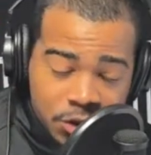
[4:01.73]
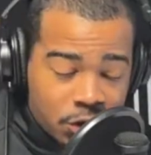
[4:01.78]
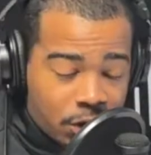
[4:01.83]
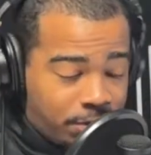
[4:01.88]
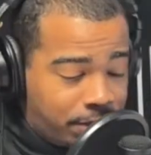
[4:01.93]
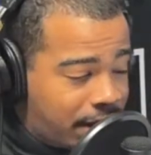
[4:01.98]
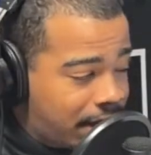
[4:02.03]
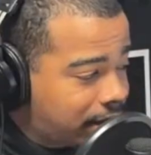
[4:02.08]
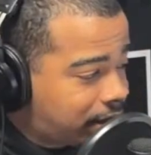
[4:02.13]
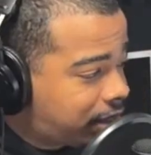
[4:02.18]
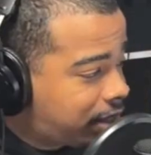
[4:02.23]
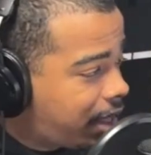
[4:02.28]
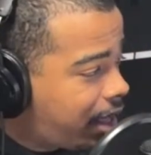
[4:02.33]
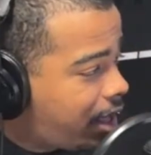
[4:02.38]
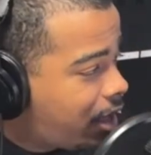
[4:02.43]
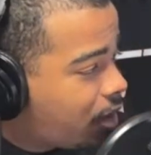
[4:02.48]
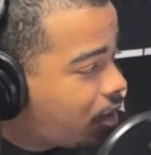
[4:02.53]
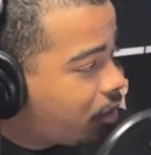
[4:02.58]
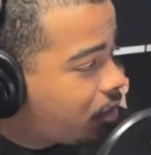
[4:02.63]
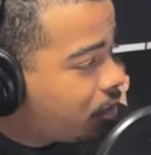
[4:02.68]
So I'm not
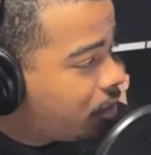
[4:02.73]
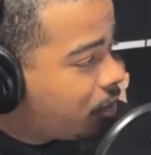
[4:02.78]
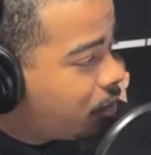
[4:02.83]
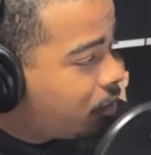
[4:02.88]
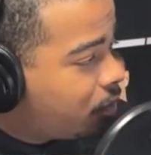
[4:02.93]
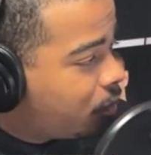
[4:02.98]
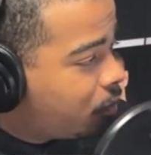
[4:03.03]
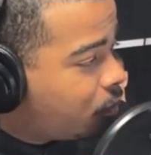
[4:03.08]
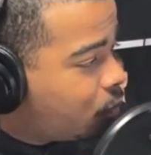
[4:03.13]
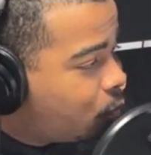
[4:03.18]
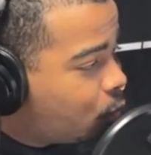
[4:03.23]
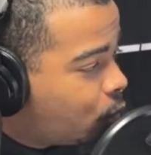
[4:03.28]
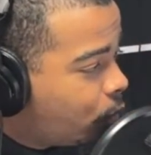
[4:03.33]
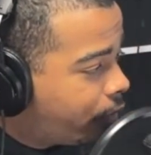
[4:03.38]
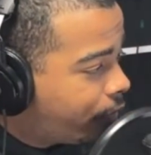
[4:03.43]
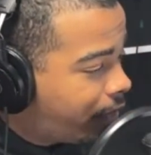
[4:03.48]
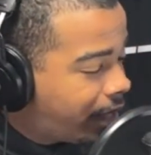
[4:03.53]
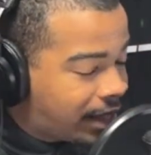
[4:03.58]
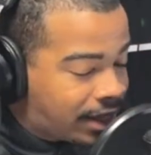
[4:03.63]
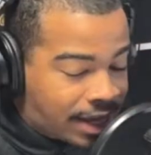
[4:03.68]
saying
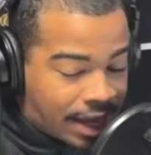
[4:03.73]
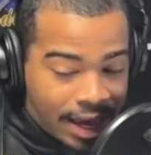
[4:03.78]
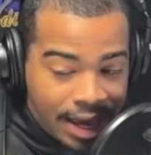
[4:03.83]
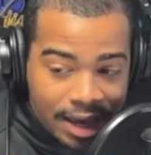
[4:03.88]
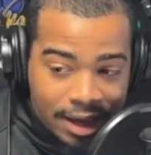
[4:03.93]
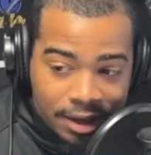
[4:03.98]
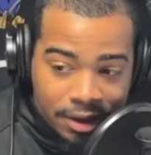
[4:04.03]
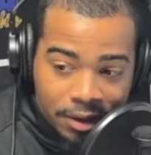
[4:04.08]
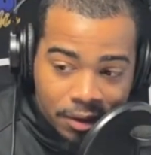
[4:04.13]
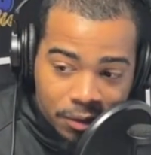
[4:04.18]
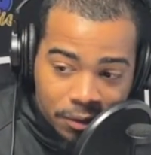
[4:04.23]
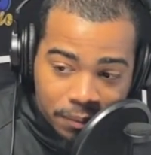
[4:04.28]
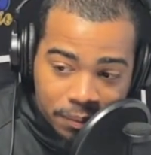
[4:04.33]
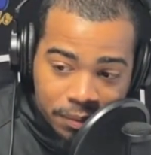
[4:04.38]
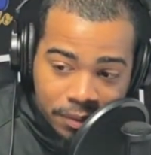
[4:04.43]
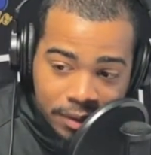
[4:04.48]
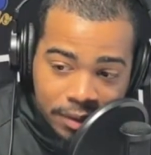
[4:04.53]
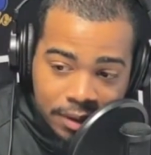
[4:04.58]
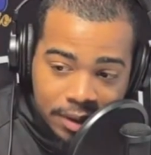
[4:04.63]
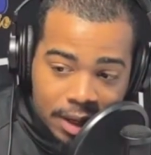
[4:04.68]
where they can't go.
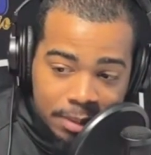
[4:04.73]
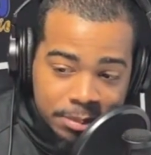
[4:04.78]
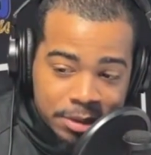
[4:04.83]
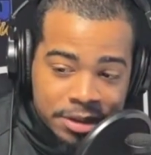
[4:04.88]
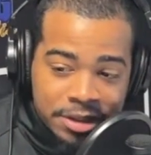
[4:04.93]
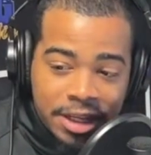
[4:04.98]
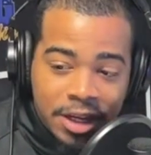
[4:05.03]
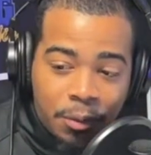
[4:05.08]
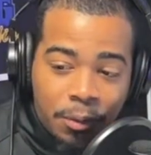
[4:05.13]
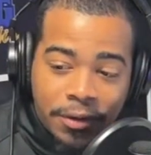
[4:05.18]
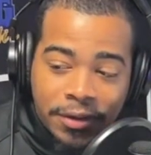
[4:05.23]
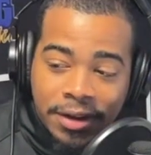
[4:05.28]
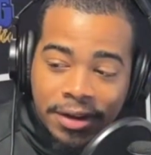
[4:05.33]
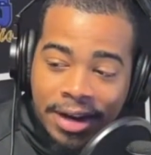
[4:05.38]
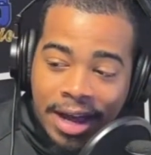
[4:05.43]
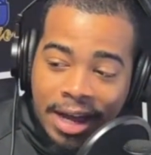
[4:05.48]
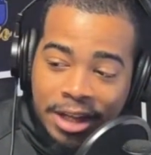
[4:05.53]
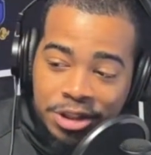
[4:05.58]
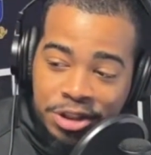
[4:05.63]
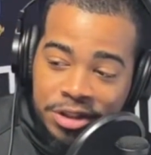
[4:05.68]
I'm just saying where
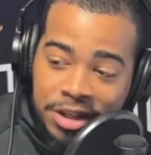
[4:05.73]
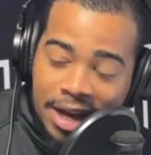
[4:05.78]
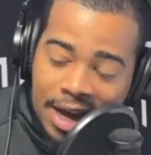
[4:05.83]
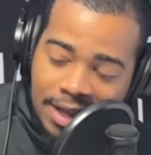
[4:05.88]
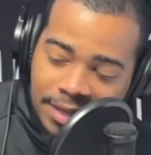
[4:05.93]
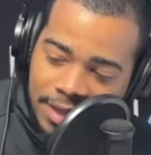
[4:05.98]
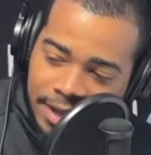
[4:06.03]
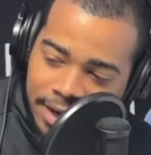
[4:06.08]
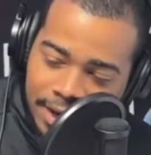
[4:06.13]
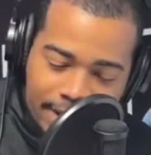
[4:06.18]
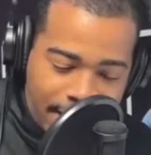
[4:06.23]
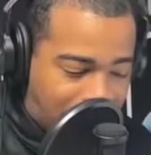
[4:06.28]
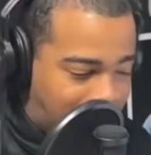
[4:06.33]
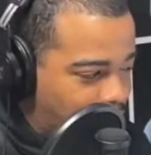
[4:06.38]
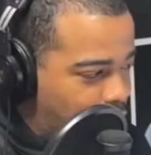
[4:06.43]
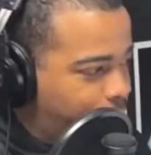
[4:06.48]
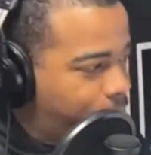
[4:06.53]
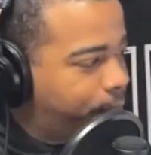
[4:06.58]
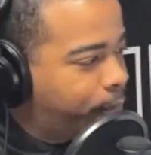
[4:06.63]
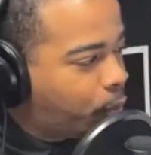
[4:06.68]
they're not yet. I think they
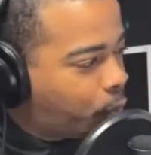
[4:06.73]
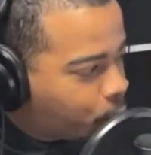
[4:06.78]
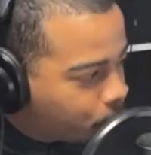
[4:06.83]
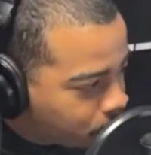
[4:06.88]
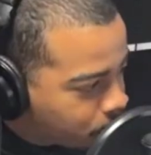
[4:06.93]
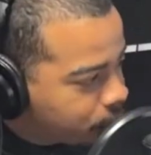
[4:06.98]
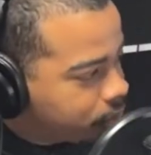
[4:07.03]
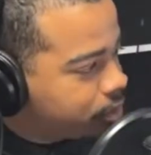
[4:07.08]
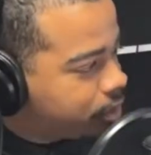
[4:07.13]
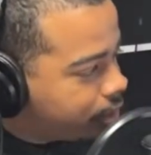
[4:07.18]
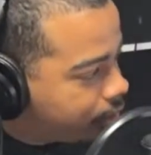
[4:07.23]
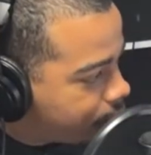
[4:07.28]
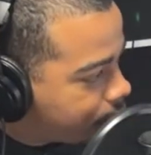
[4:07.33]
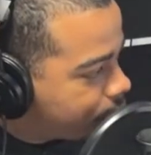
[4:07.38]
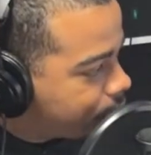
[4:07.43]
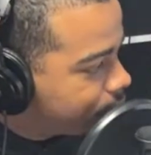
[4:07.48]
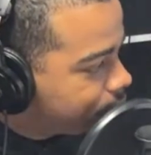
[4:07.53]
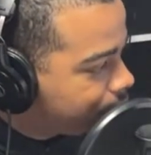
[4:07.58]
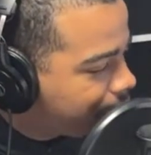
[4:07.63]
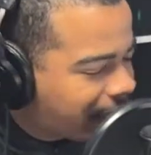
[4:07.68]
got a little bit more work done.
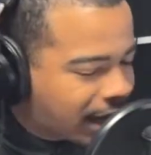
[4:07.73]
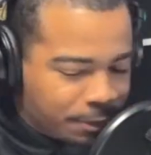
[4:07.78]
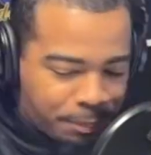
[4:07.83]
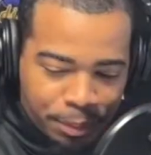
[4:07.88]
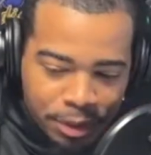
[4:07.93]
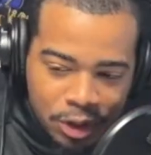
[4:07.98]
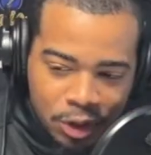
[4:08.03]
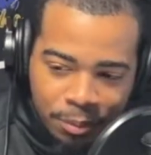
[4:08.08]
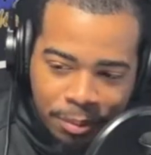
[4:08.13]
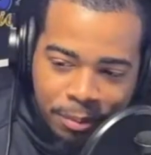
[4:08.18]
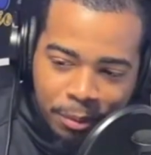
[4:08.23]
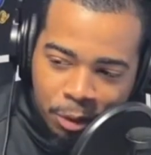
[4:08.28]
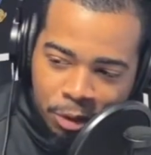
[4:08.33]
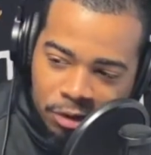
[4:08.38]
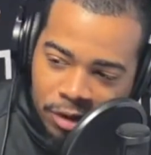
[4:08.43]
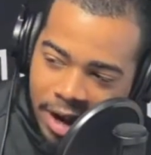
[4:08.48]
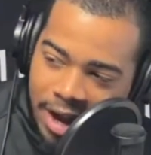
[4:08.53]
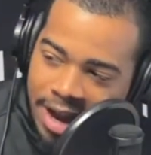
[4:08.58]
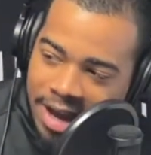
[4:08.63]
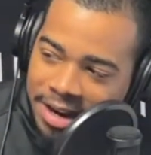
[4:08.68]
They got to put a little bit
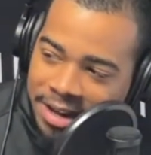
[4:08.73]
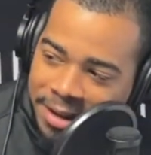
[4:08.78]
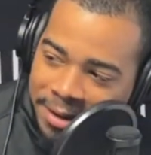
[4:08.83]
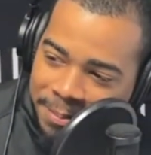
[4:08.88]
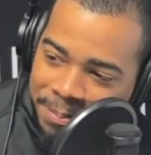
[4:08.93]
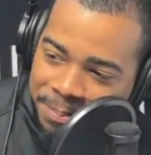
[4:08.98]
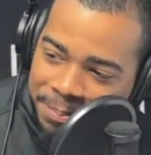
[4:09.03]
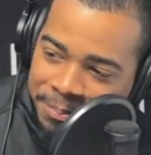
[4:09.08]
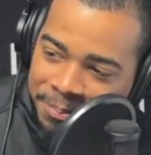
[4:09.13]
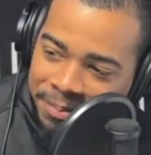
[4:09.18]
more grind in.